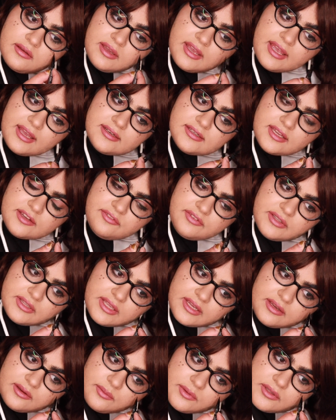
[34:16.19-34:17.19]
And I feel
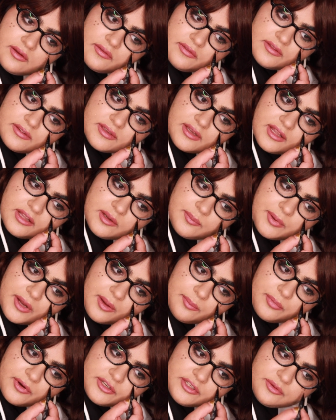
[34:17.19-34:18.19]
like with this
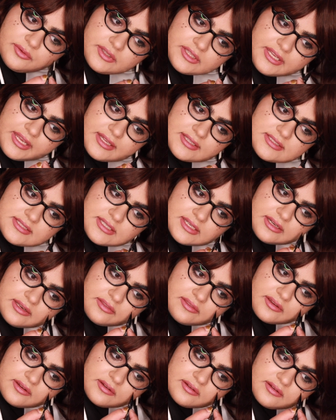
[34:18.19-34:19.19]
Colourpop one, you really can't see
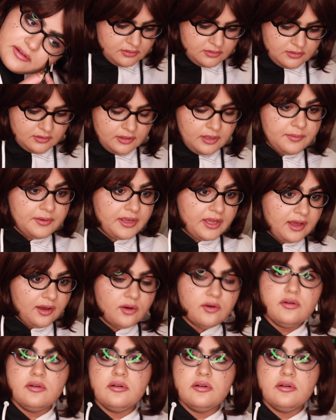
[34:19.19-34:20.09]
anything. There we go.